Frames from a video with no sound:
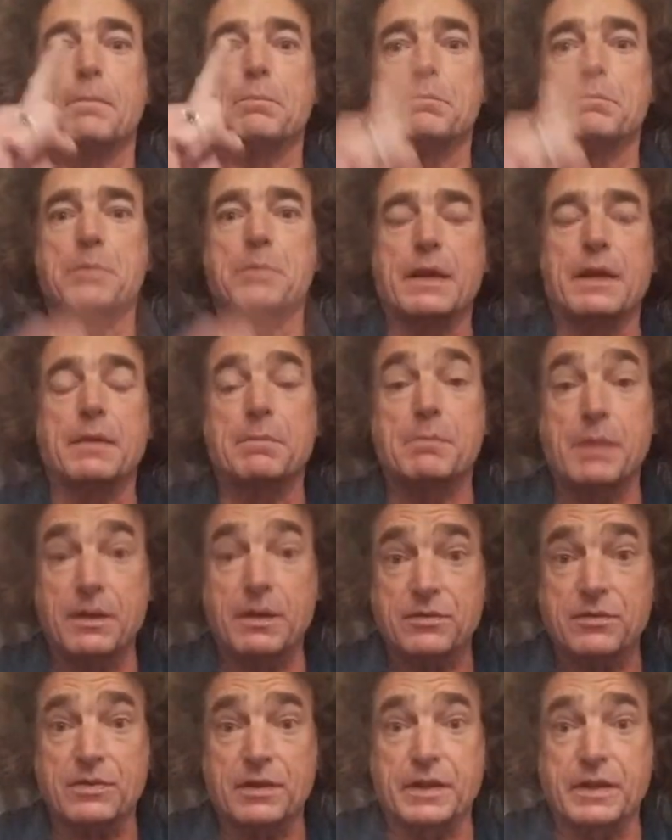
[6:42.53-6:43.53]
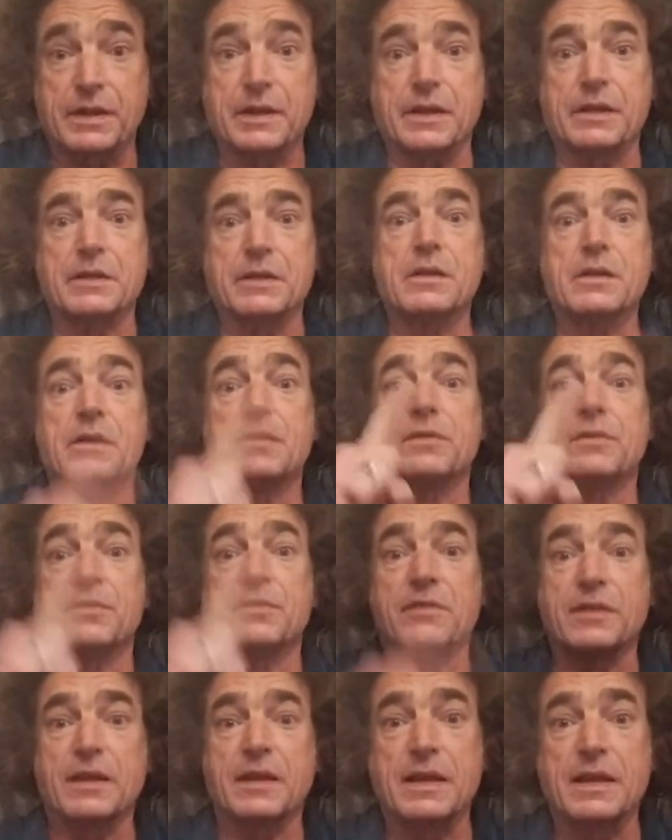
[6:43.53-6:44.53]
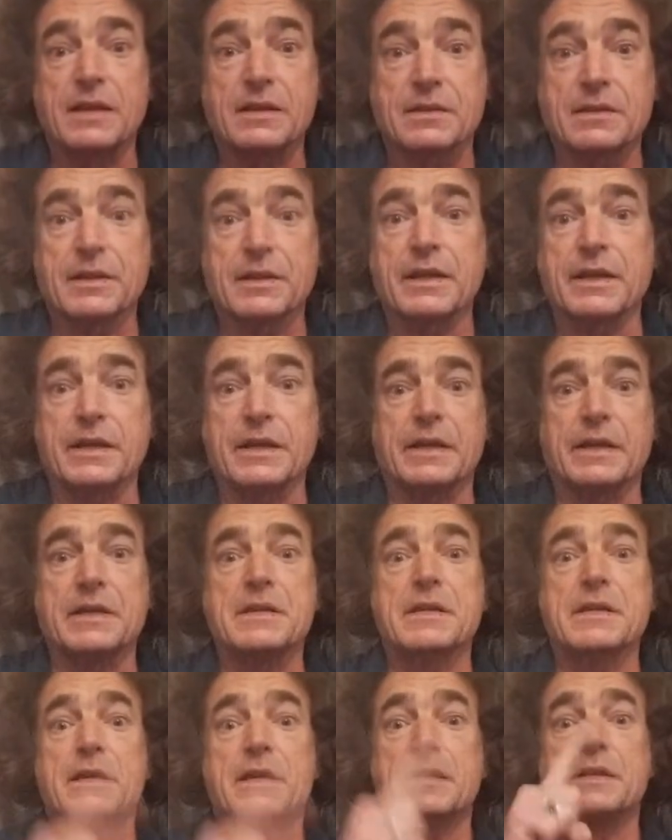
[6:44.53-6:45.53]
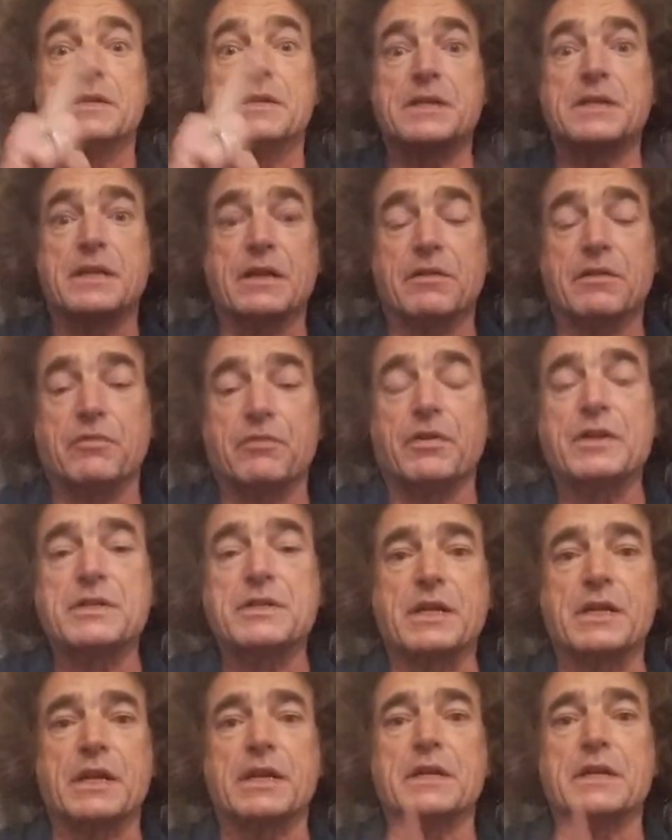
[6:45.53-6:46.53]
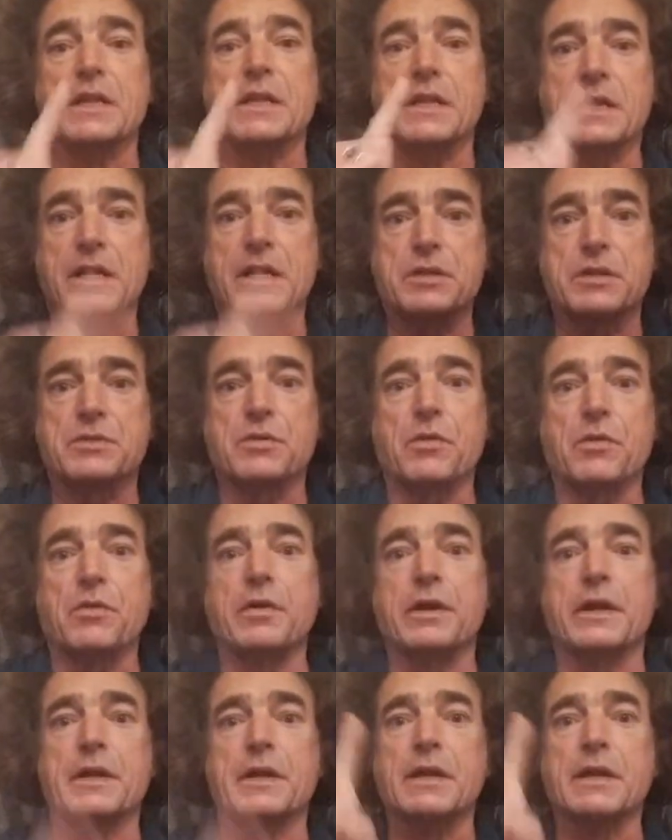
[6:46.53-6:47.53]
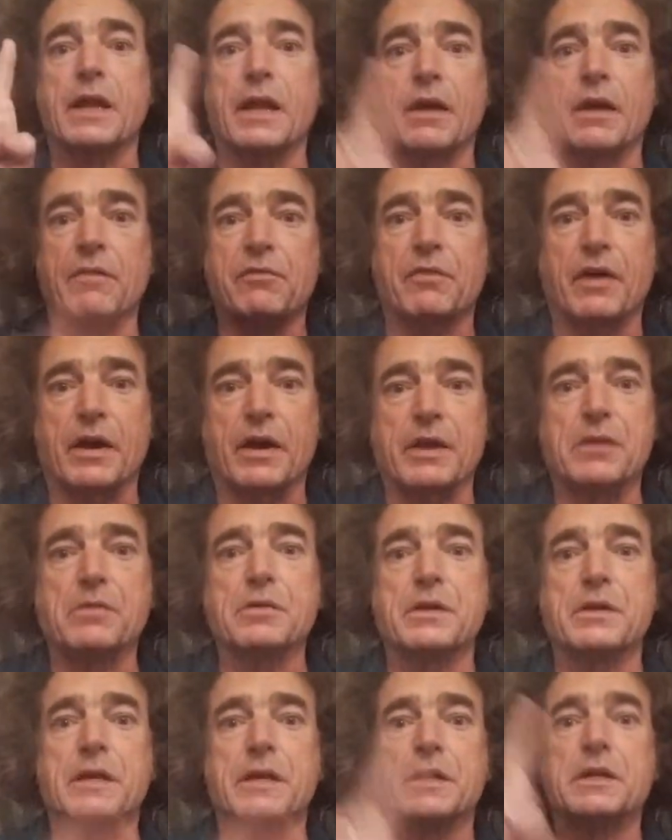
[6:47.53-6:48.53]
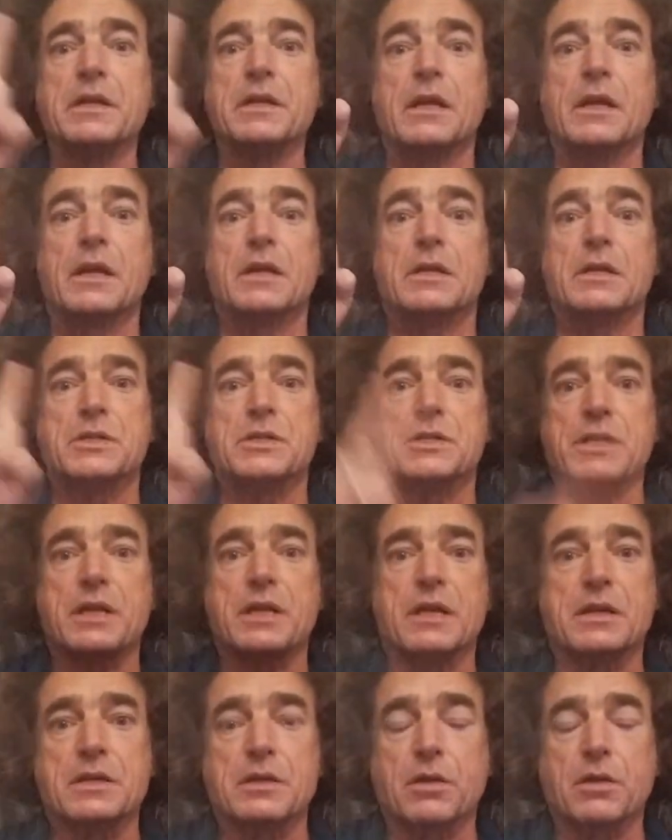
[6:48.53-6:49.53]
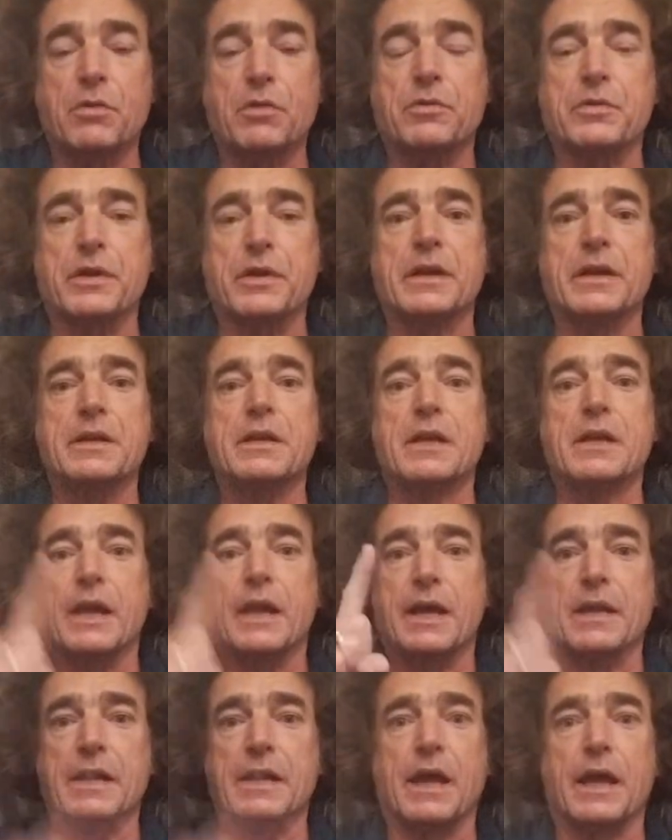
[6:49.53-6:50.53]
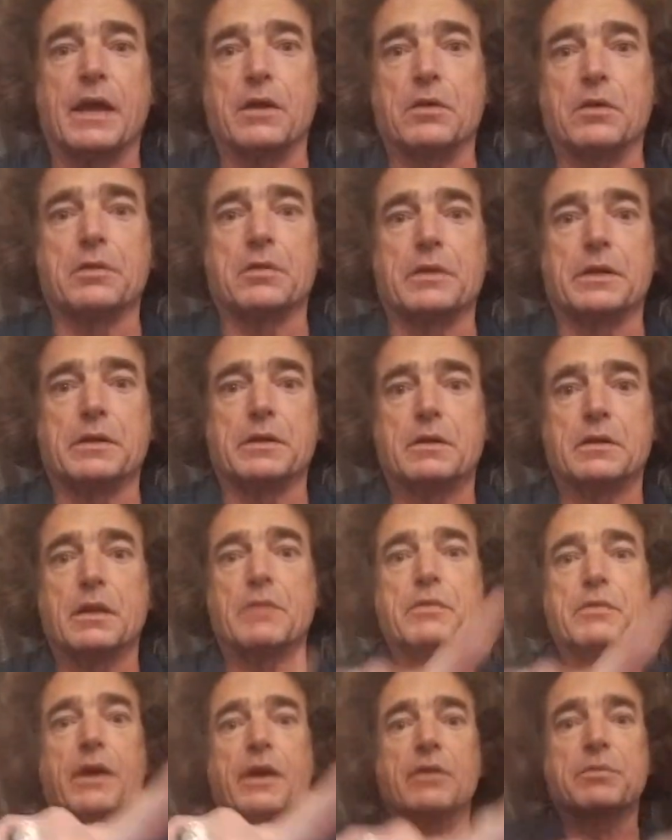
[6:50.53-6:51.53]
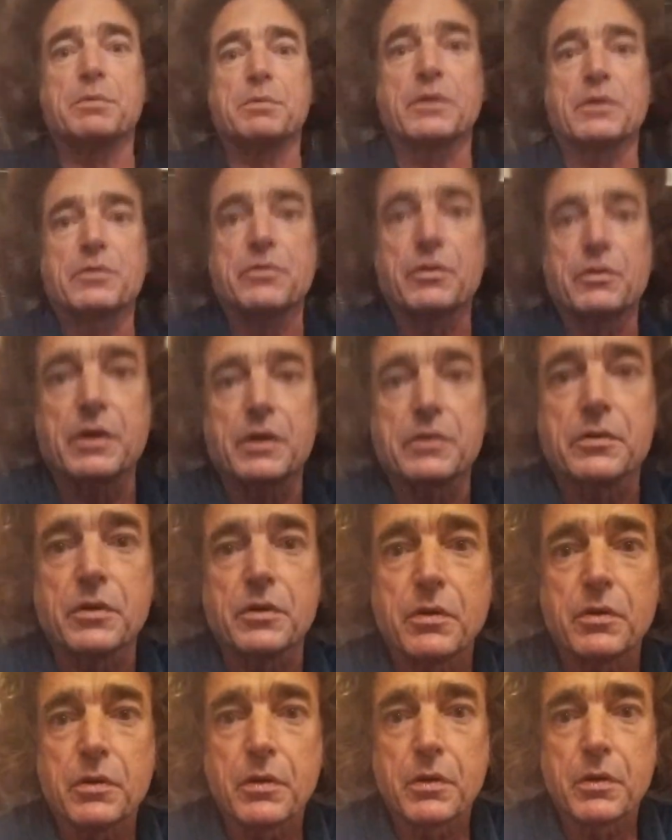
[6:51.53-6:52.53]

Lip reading: B Mixolydian, C Lydian, D Phrygian, E Dorian, F Ionian, G Locrian, and A Aeolian. Love you guys. Peace. Rock and roll.